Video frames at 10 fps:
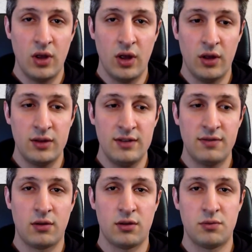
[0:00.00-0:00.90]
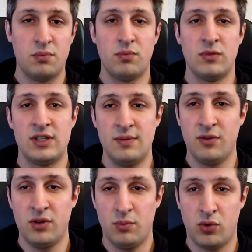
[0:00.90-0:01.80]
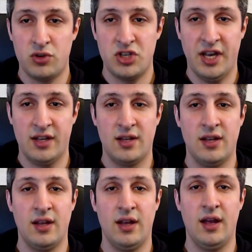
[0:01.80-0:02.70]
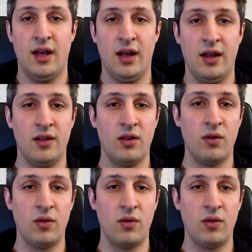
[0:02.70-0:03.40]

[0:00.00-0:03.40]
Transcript: a default Symfony project and